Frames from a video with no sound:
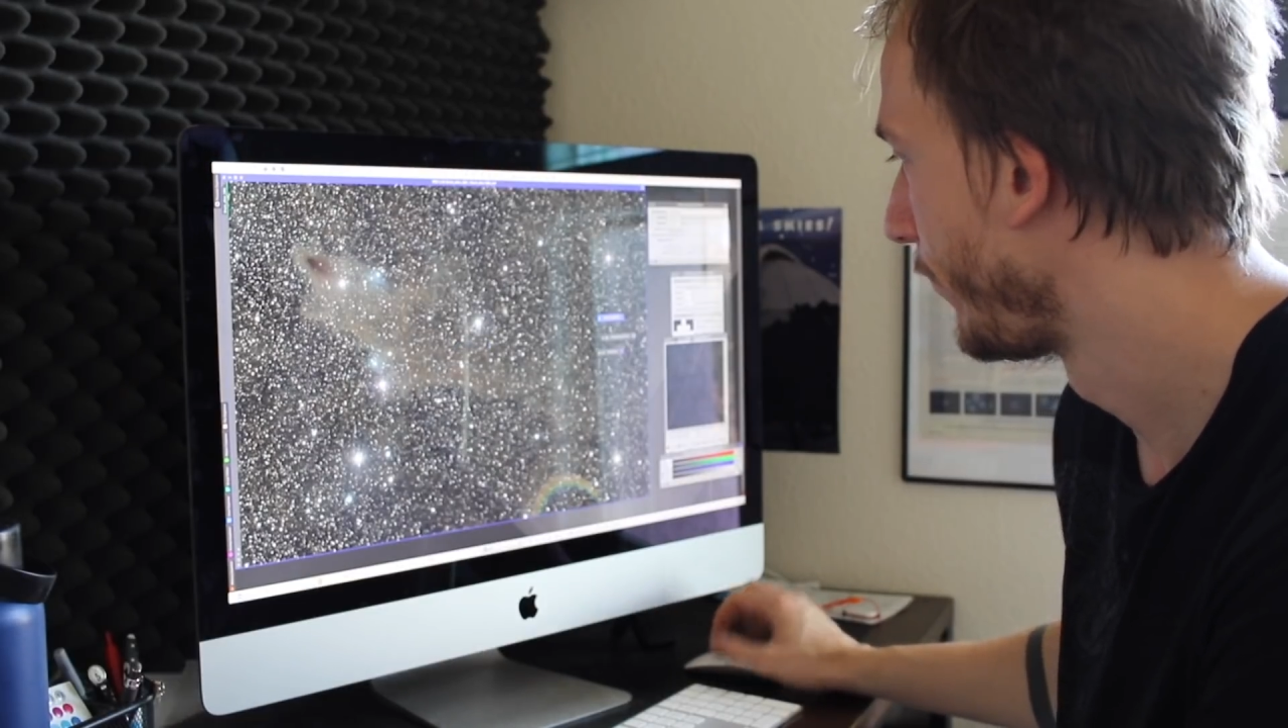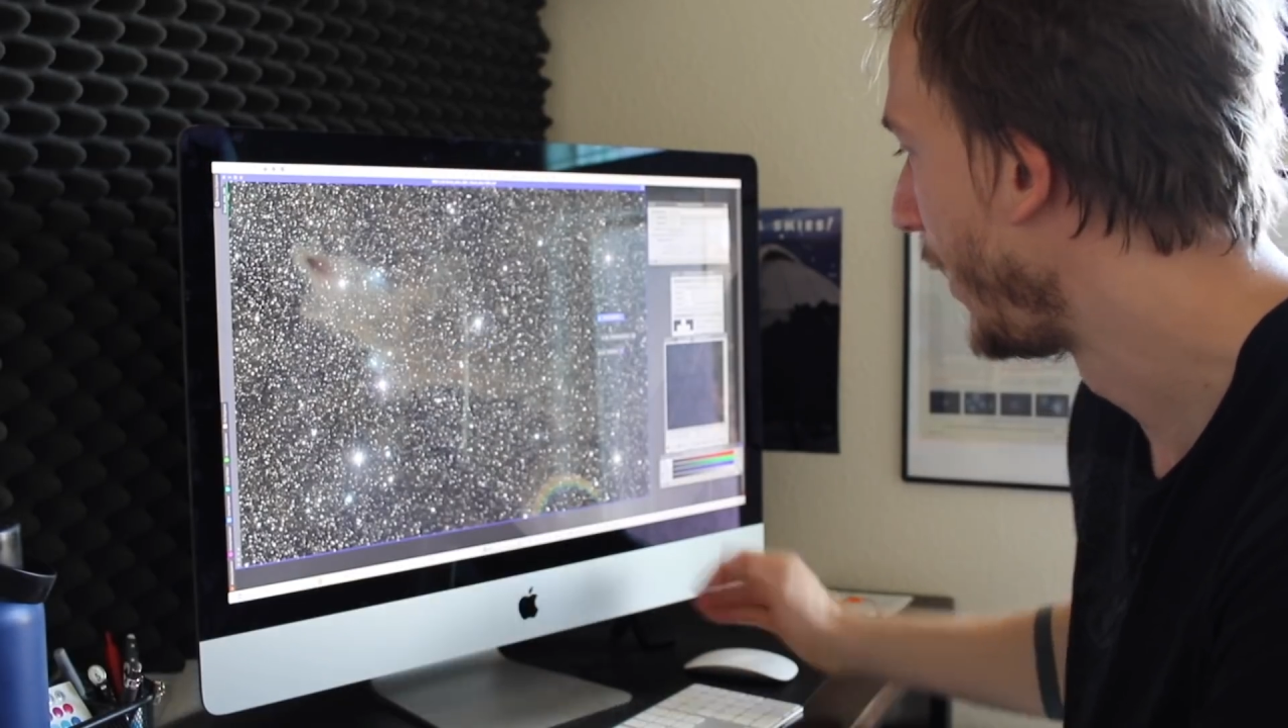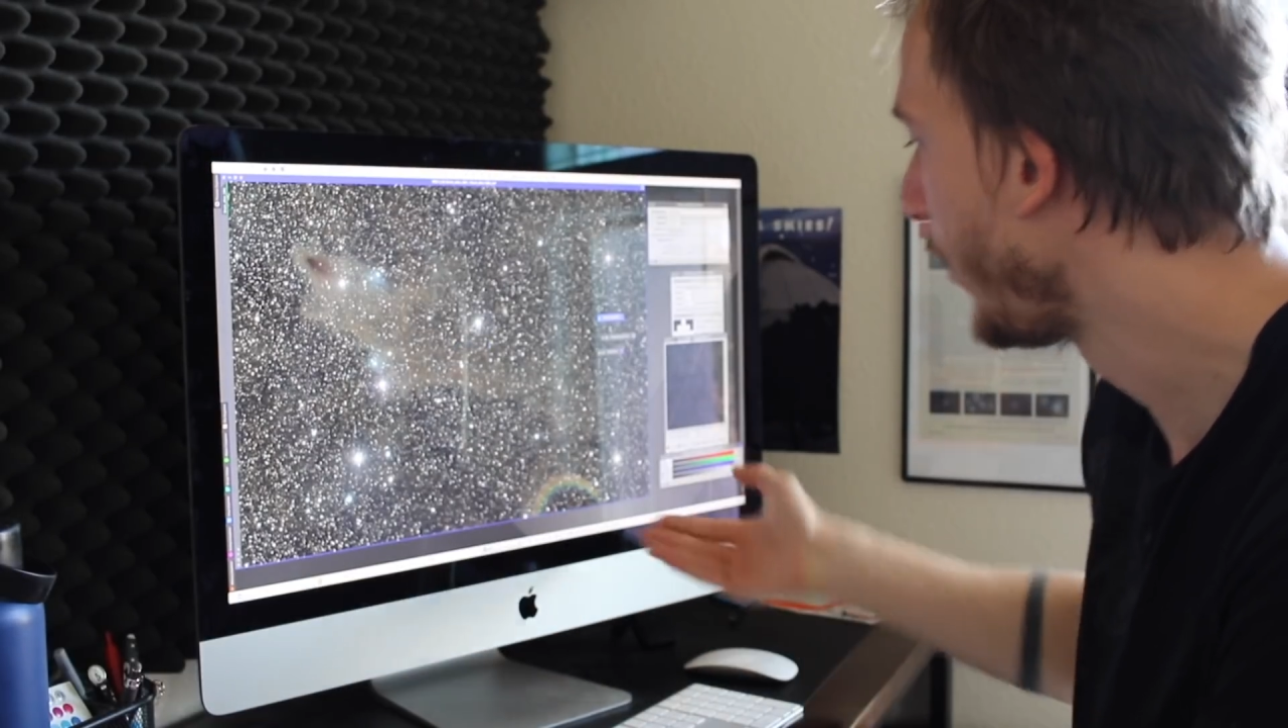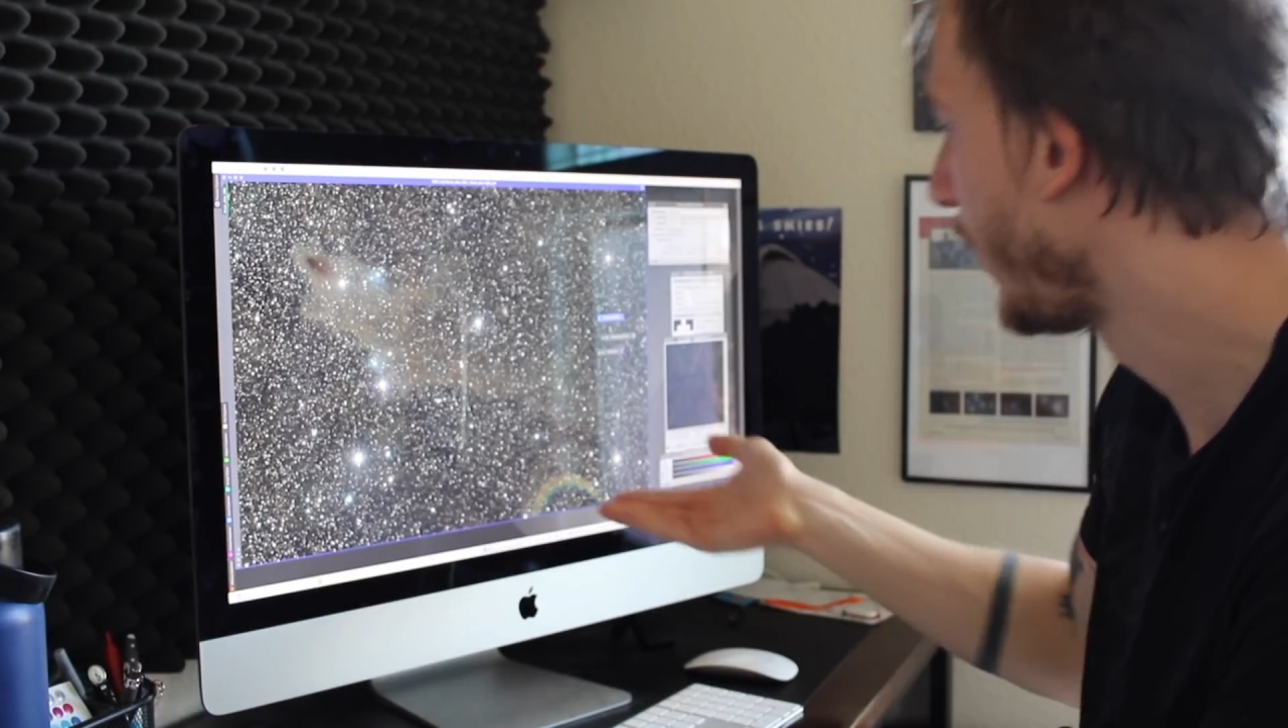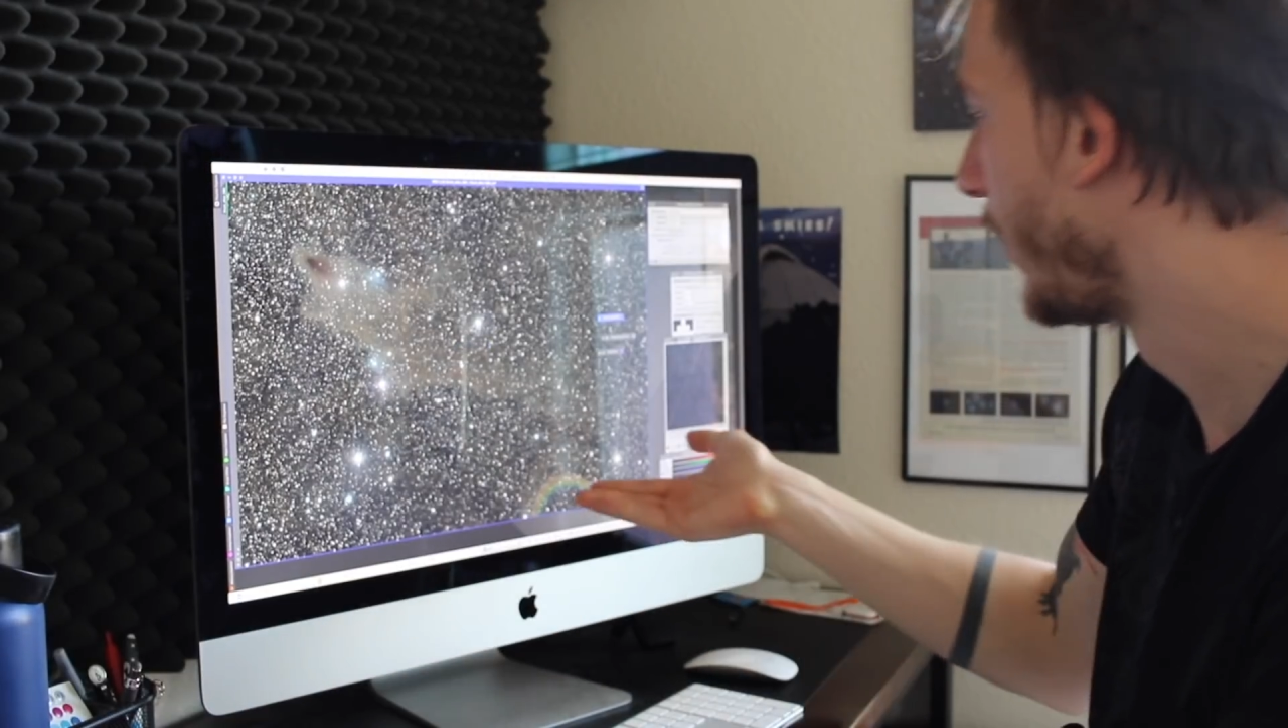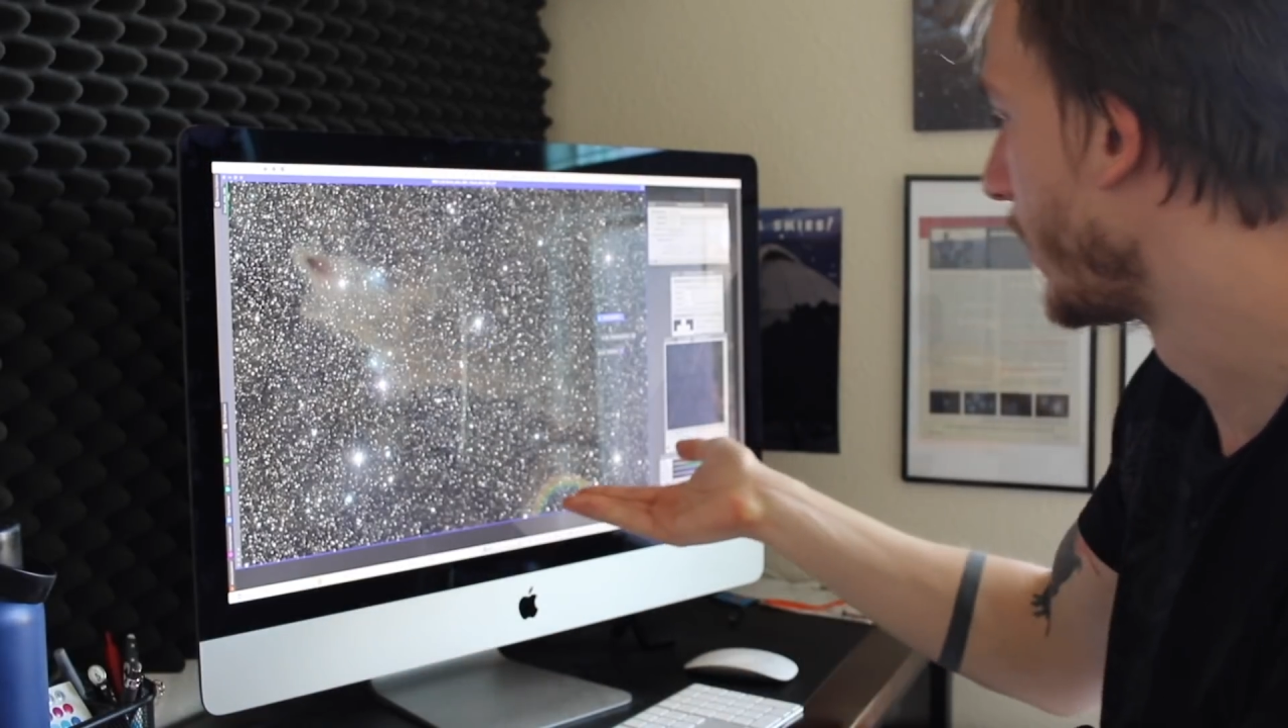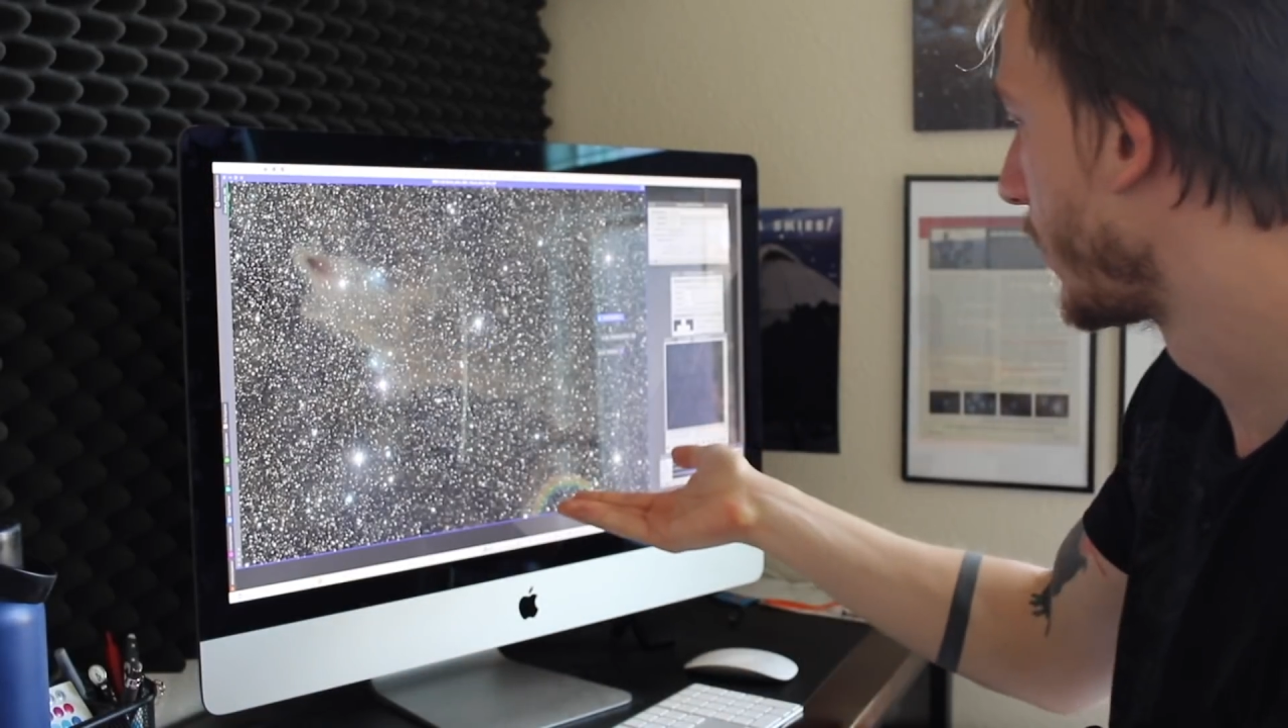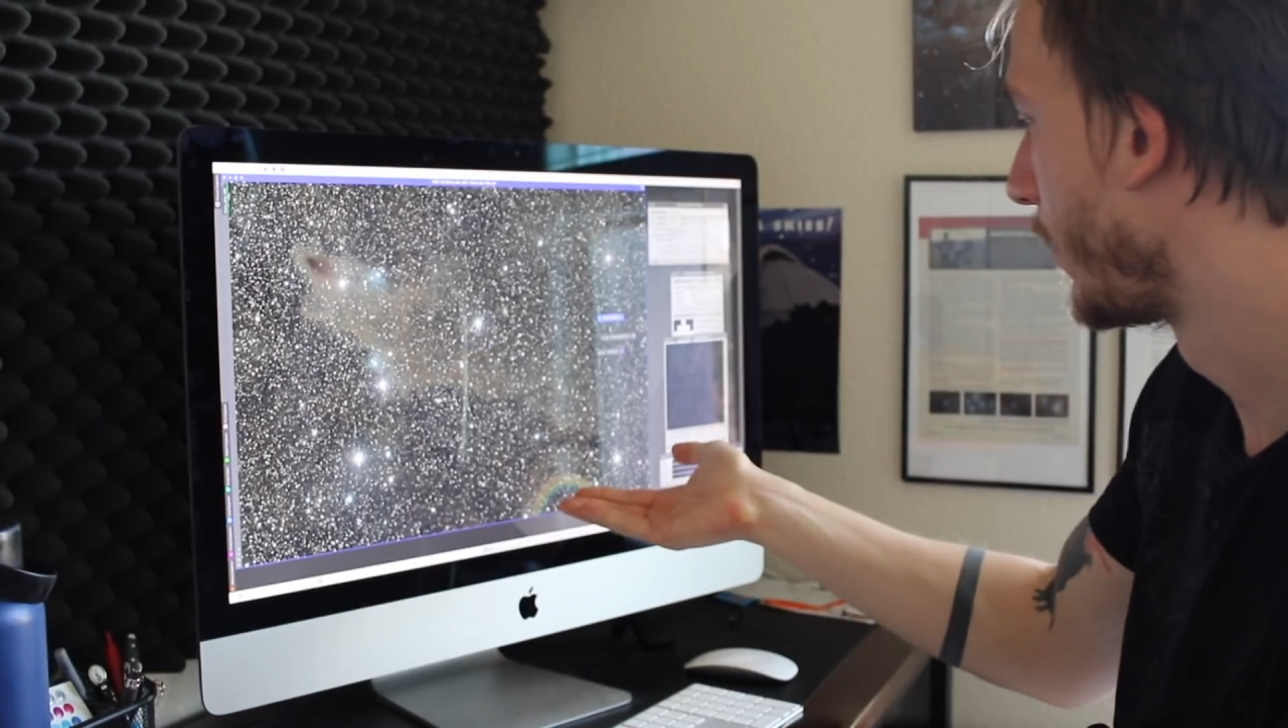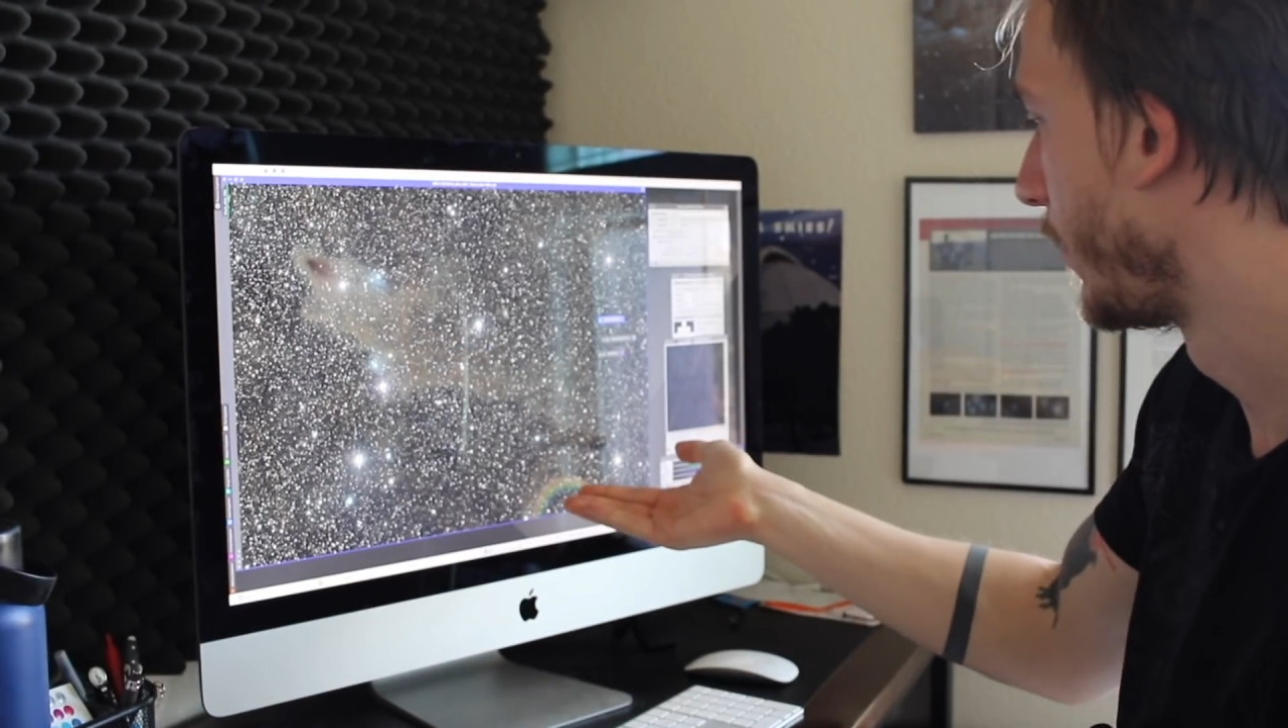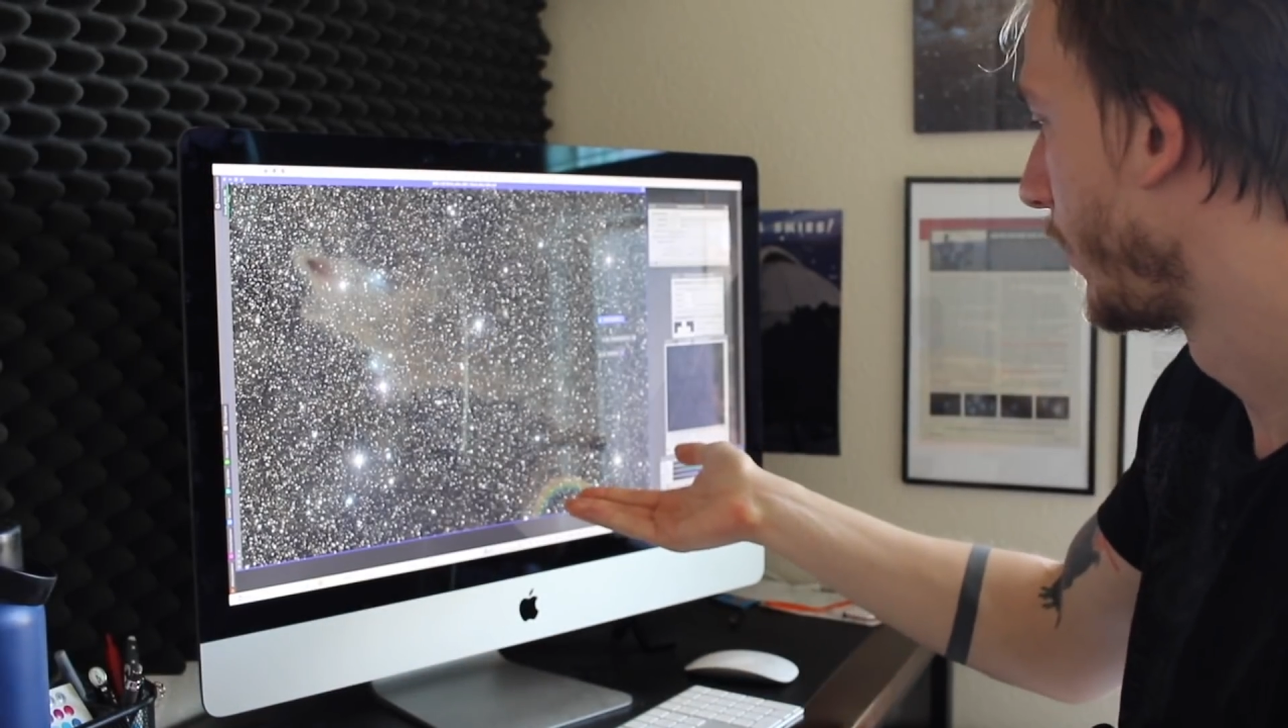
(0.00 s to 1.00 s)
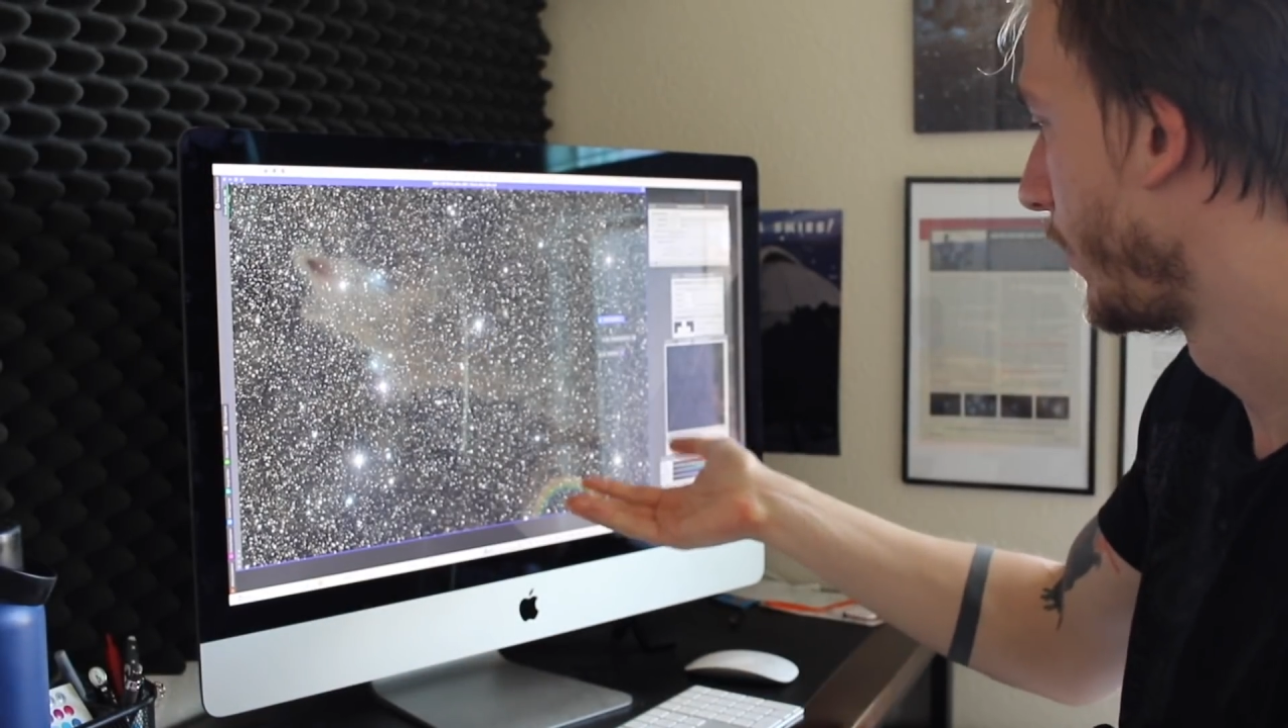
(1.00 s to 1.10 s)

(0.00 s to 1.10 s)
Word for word: And look at this.